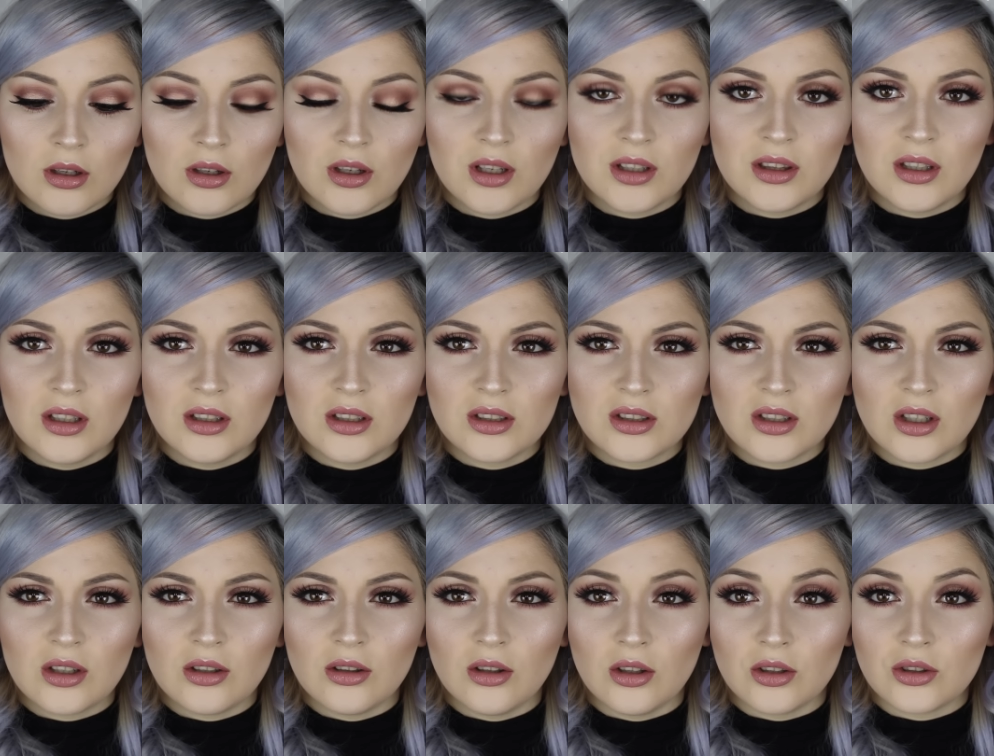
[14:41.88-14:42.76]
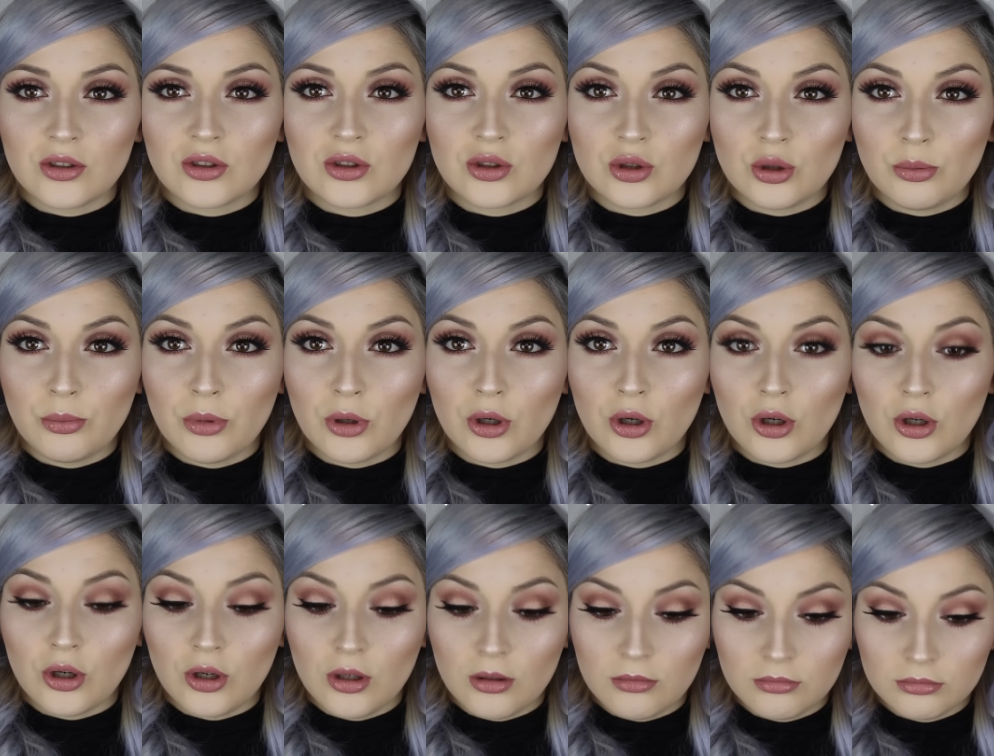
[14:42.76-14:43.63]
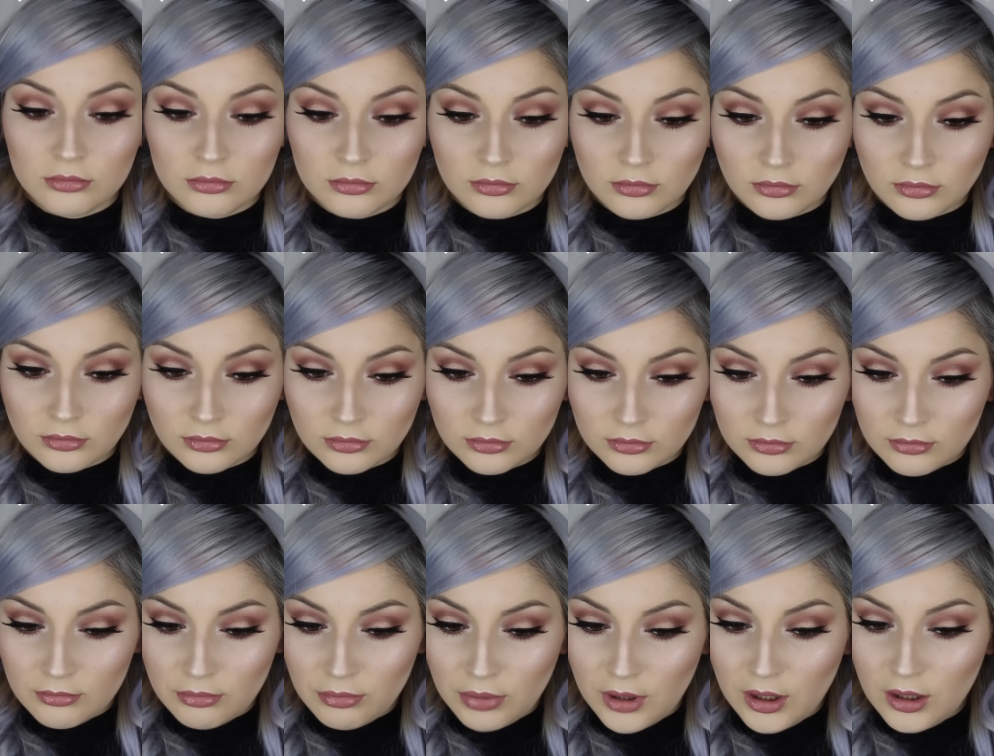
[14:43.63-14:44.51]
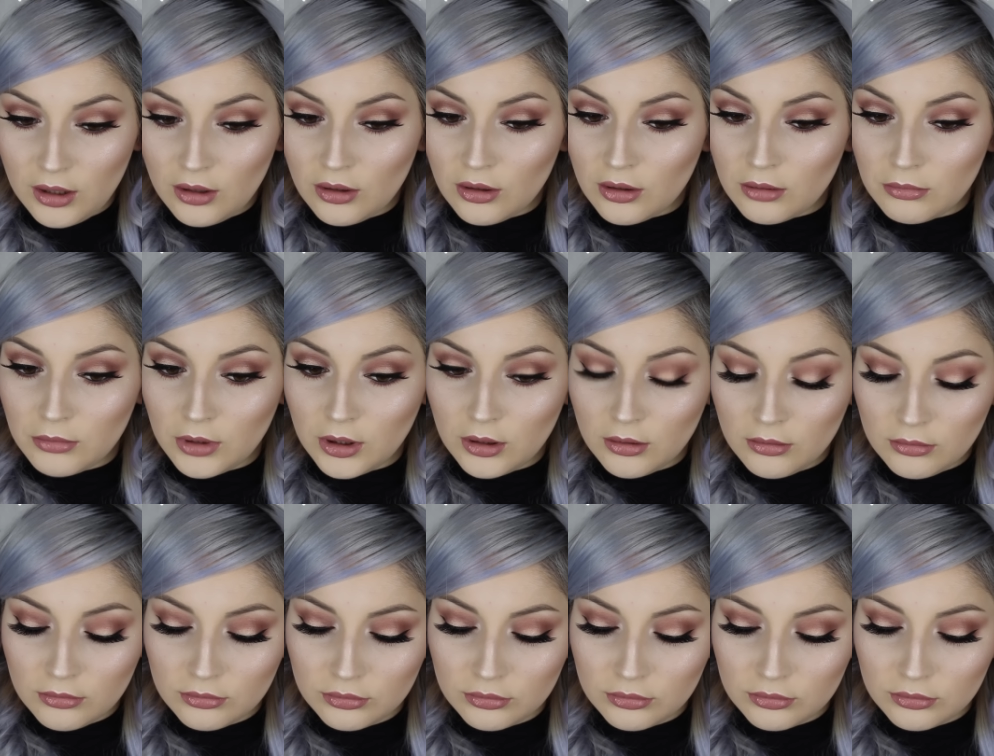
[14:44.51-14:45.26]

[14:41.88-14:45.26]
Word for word: I think this color looks super pink on me.